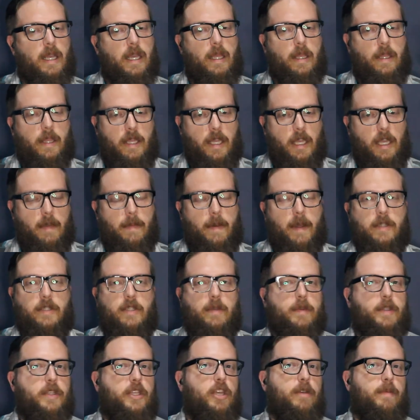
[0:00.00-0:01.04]
thinking about some of
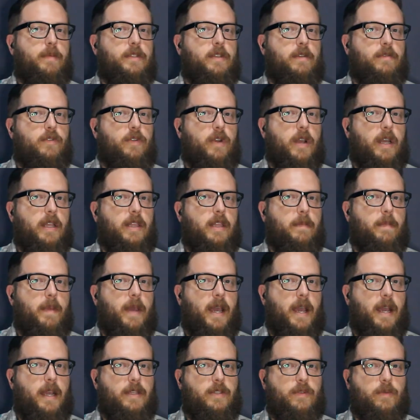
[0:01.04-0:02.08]
the Cubans I've tried in the
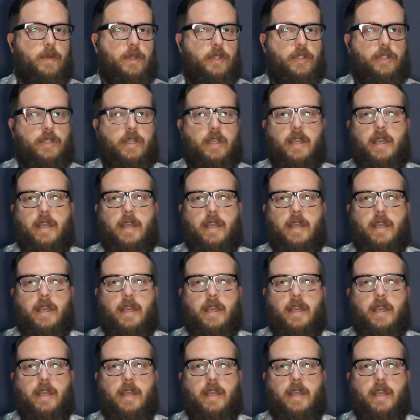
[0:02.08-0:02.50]
past, which,